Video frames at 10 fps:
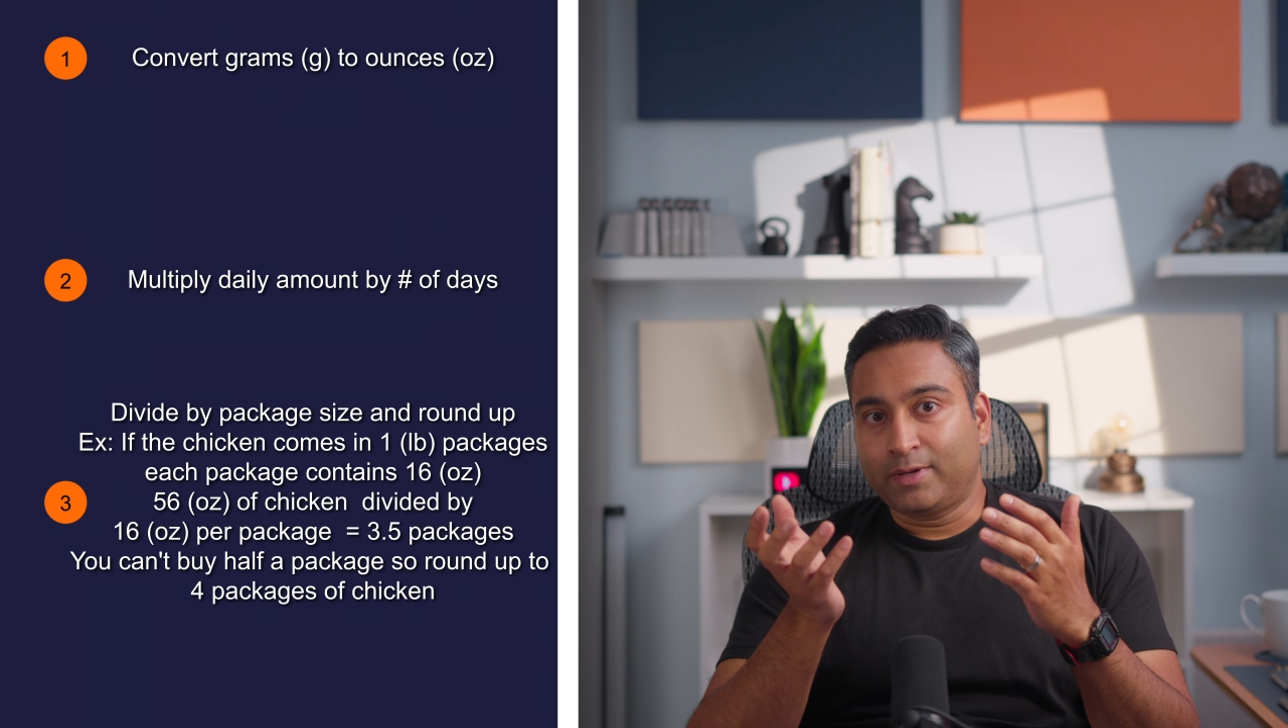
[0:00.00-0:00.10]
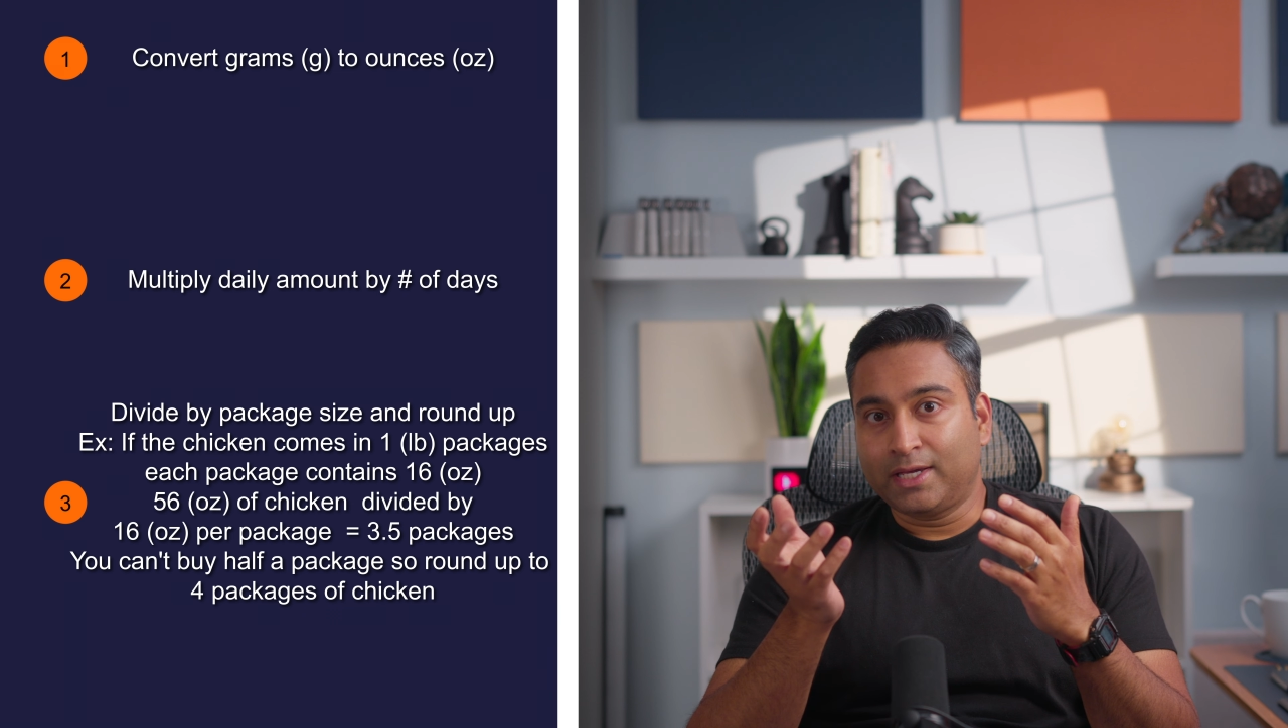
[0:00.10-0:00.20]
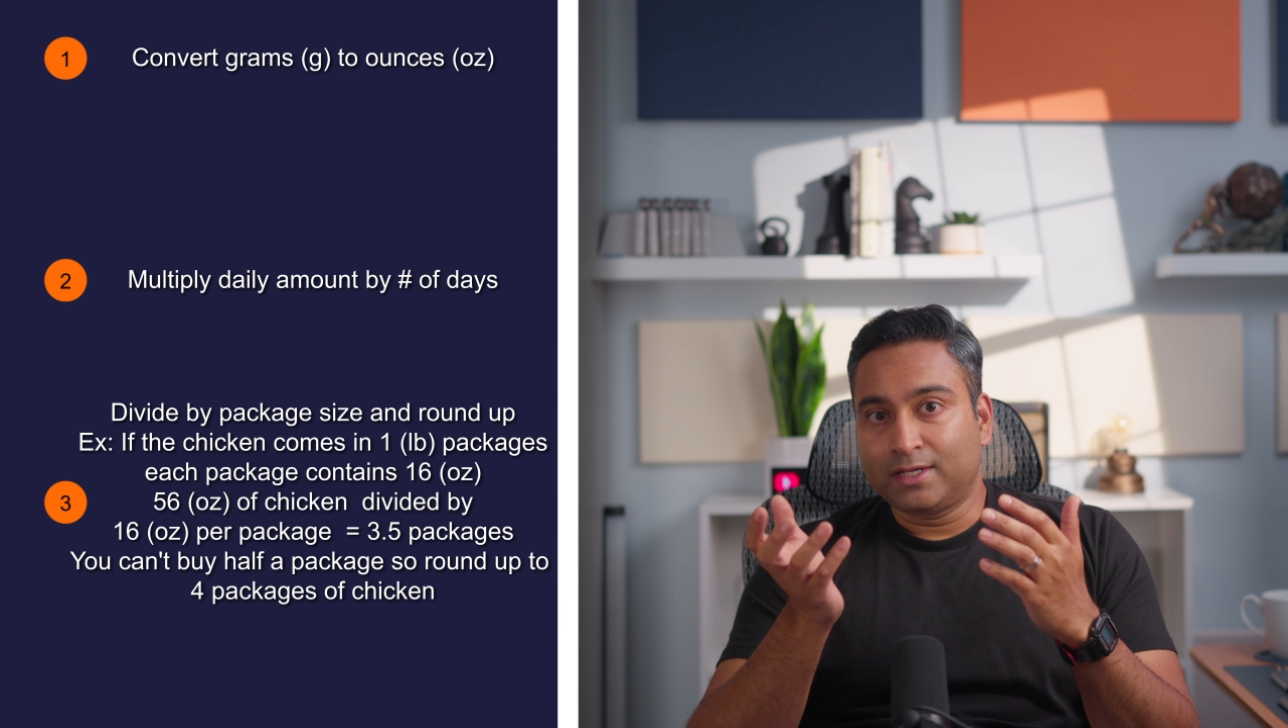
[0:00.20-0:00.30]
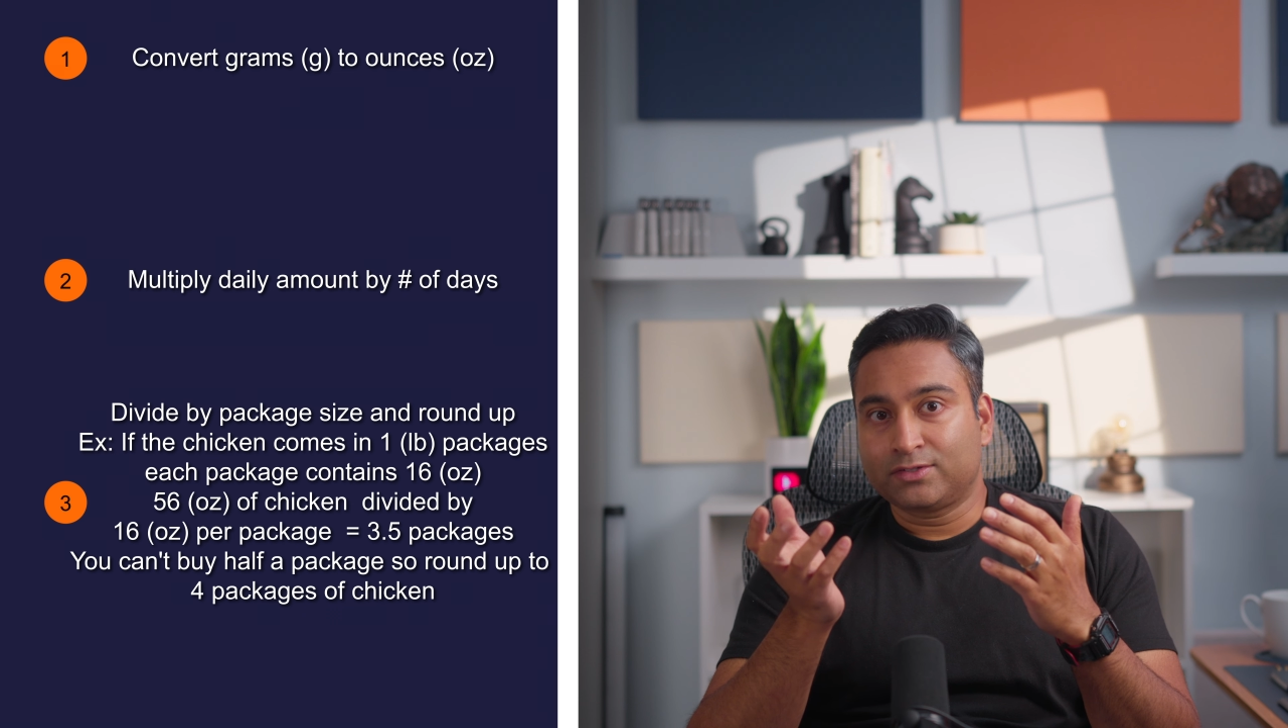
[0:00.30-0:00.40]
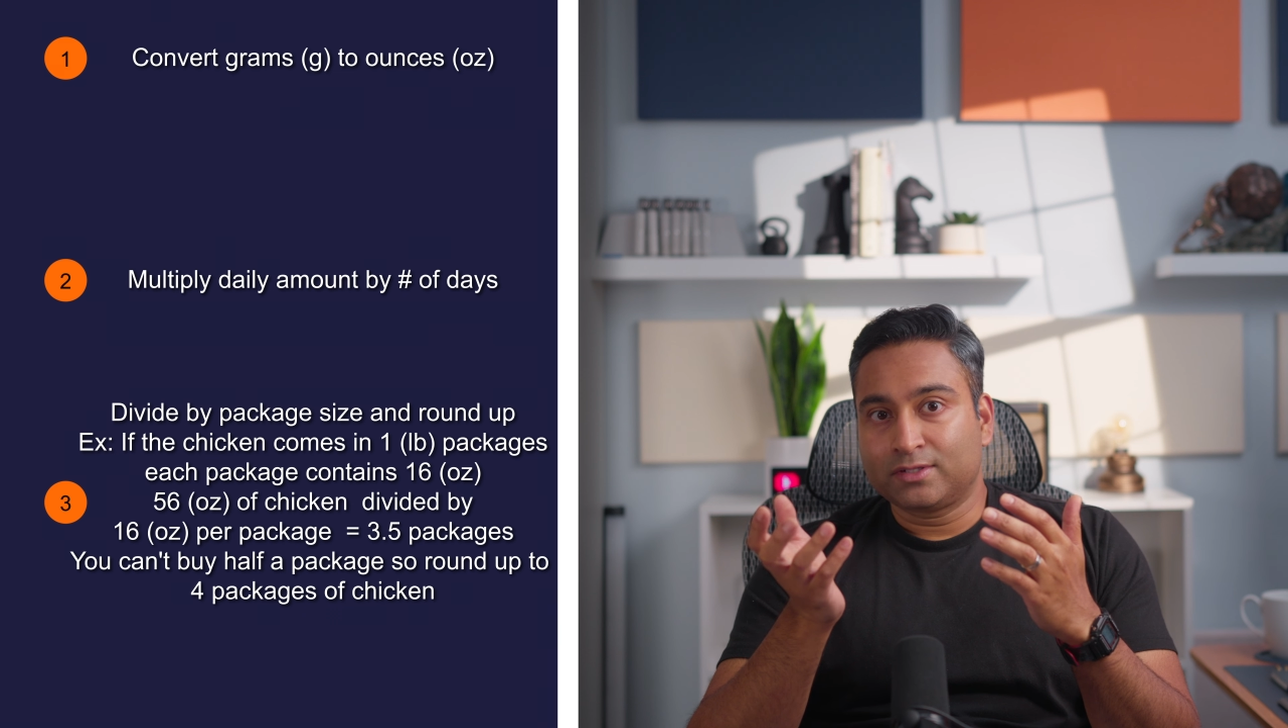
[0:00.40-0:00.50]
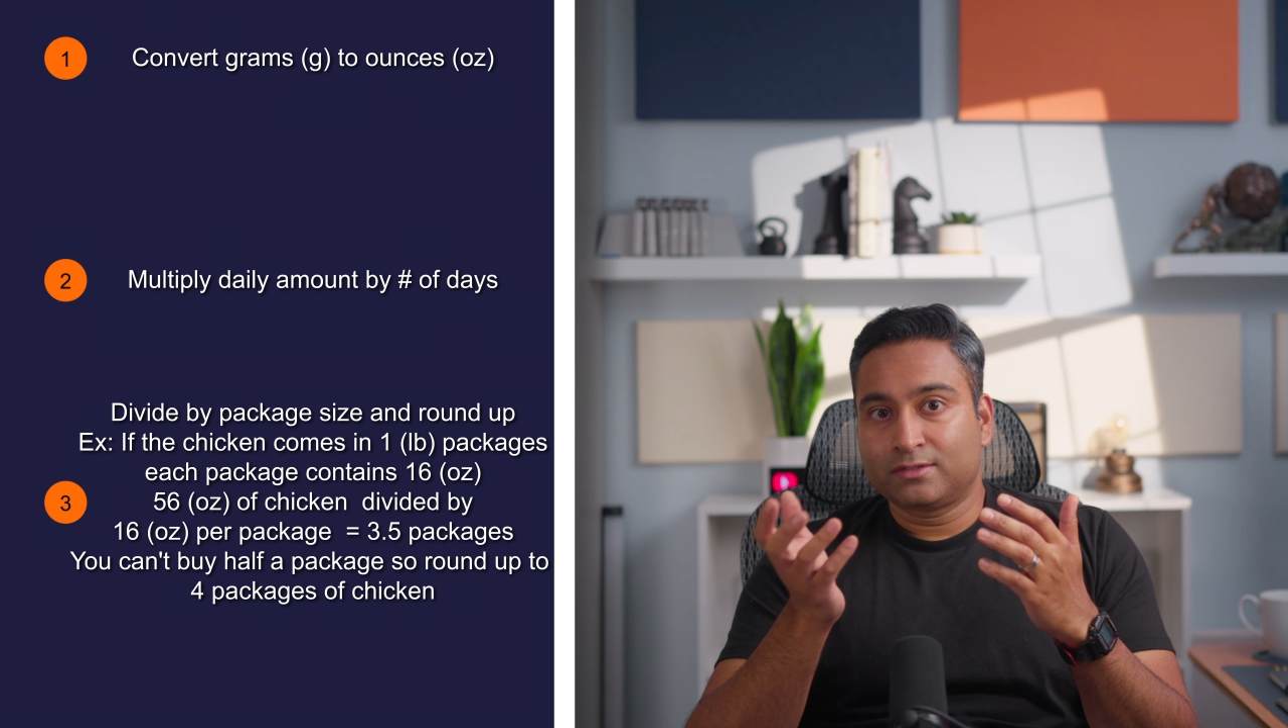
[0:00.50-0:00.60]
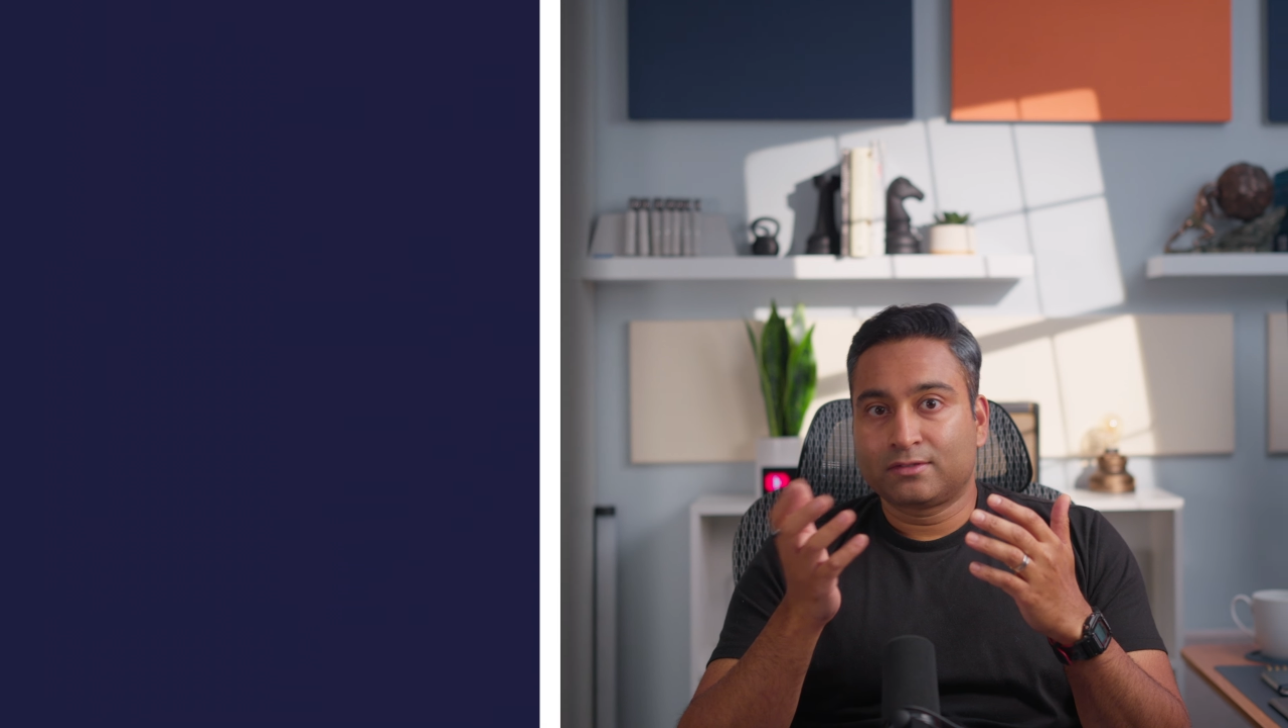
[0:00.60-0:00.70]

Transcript: packages,